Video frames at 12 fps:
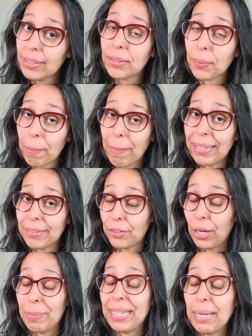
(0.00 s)
a Scrum Master.
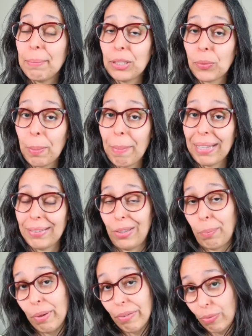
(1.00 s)
I became a Scrum Master
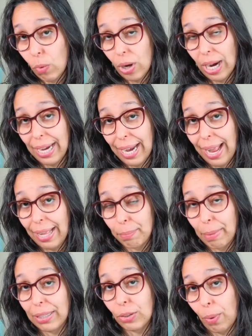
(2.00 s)
before I had
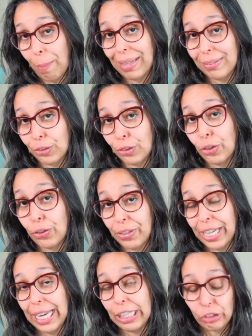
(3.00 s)
my Scrum Master
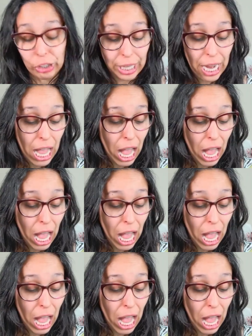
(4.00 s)
certification.